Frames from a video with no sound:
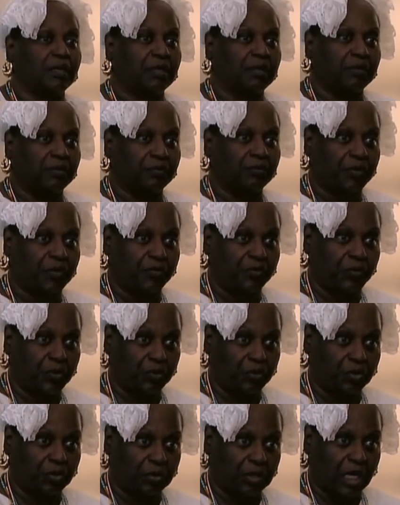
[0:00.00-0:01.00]
uh, the
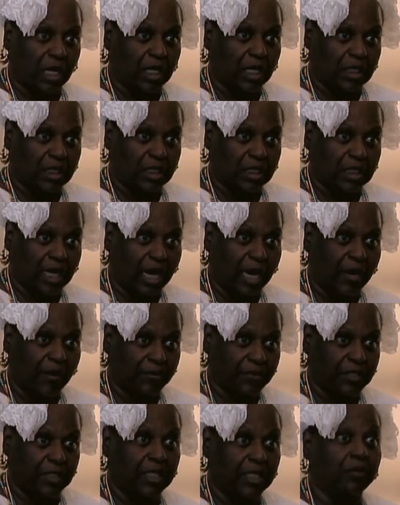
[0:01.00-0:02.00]
voodoo doctor's
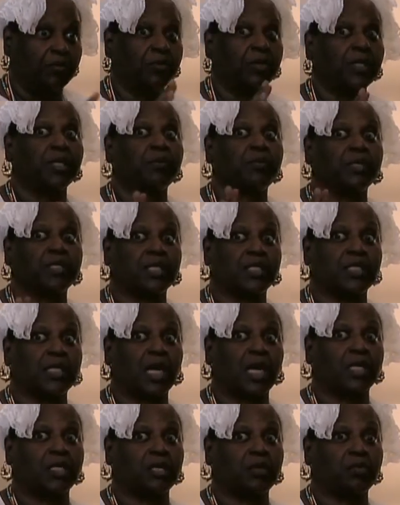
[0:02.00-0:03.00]
house, and he really was a
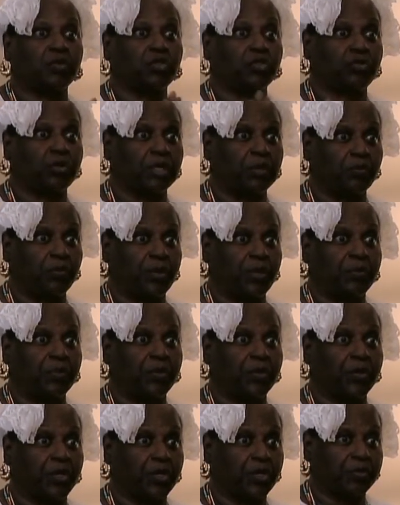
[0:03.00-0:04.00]
doctor. He was treating
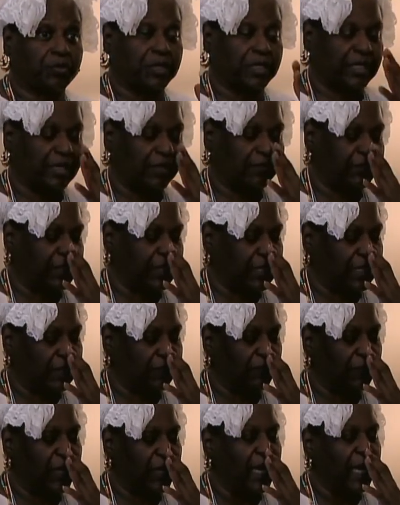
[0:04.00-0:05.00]
people with herbs and everything.
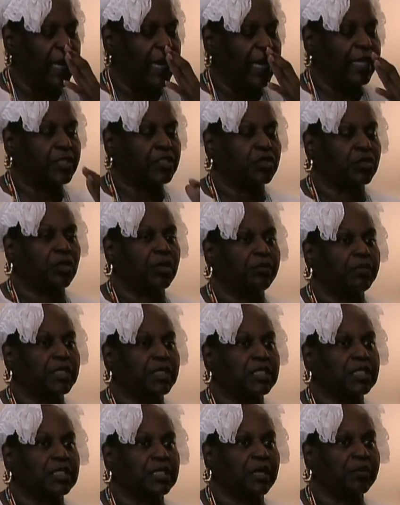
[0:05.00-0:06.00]
He taught
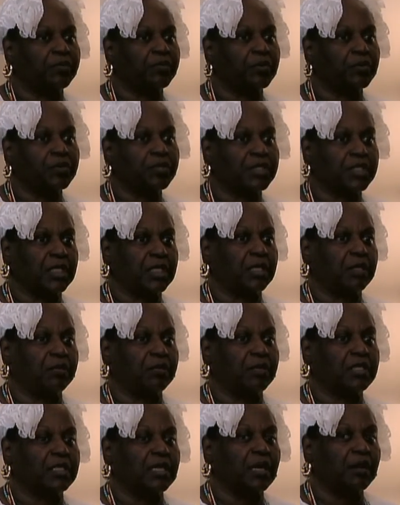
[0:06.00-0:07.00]
me several
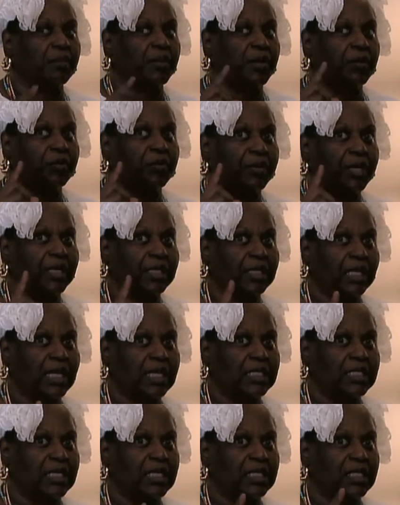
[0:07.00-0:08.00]
secrets, but what
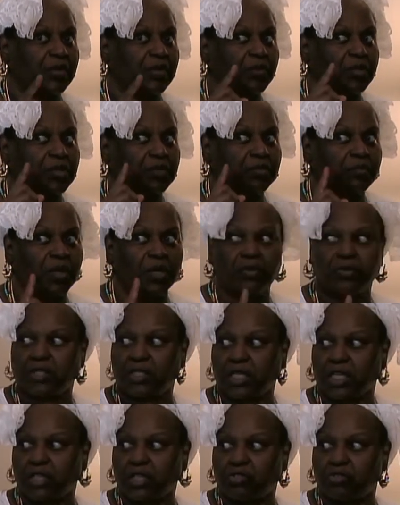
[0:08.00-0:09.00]
they did that was
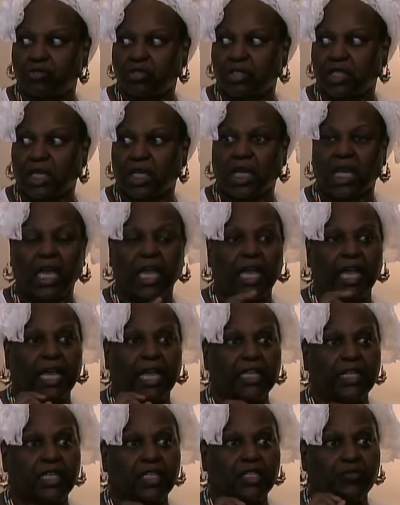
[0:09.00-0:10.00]
most interesting
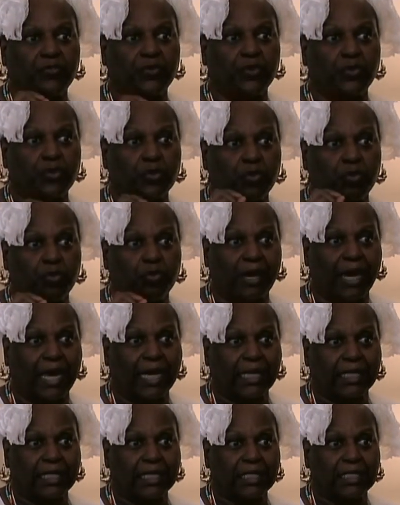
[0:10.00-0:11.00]
in this voodoo
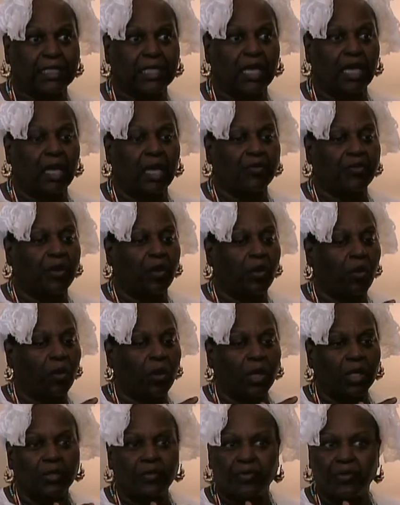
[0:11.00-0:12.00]
practice, the,
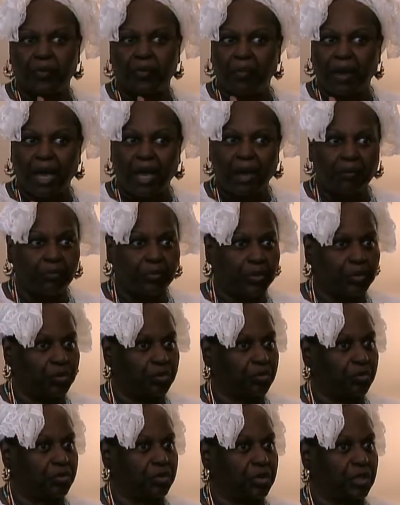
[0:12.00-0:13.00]
all of the
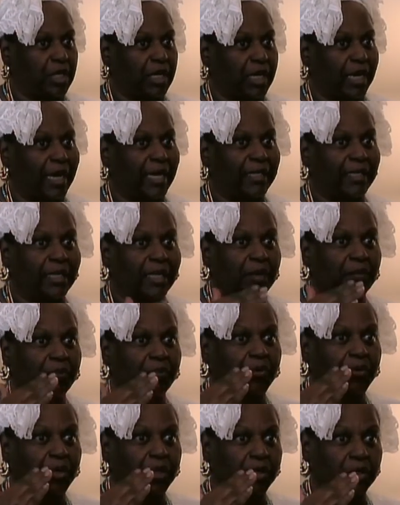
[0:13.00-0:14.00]
mambos and the
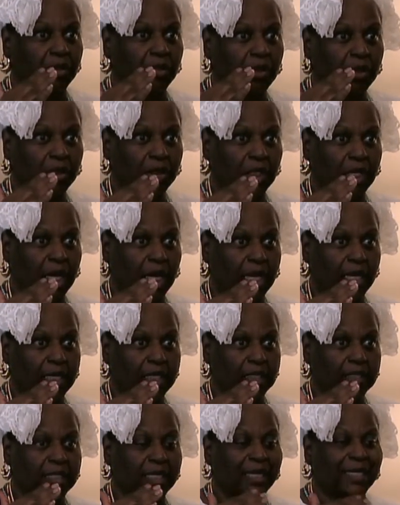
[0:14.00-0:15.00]
important
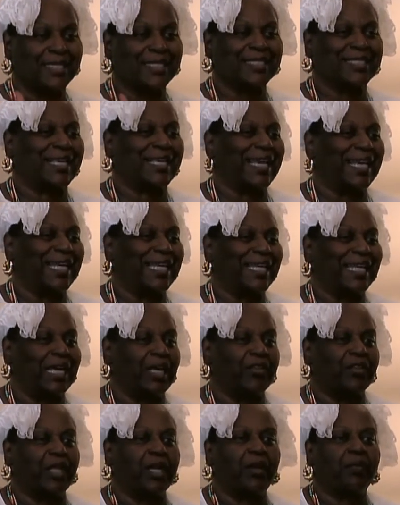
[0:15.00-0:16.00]
houngans said
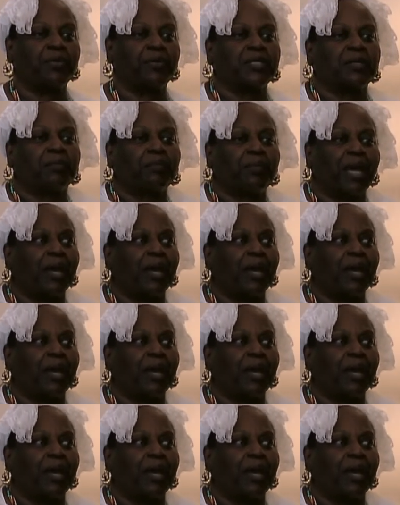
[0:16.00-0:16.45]
that I was